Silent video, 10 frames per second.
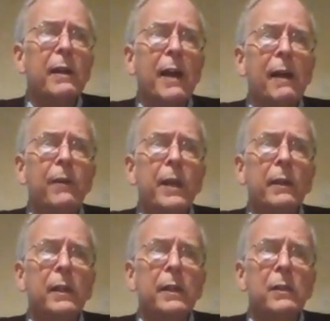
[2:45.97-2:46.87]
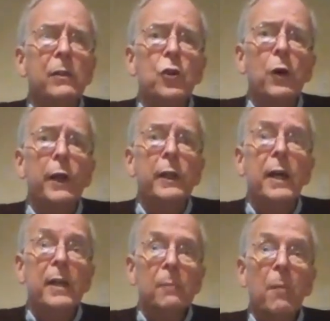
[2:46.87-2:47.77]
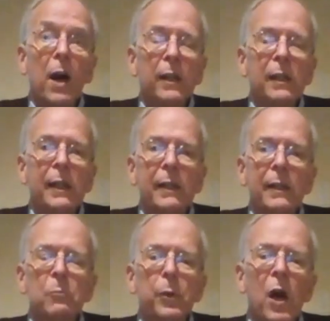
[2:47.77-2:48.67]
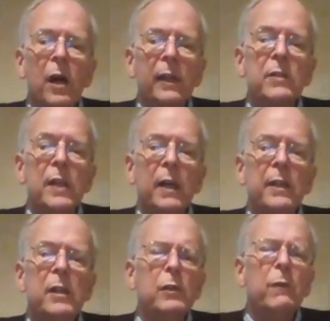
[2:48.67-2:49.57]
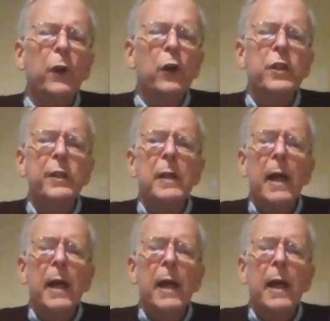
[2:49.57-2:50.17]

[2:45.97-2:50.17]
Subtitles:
evidently enjoyed modeling in bronze on his version.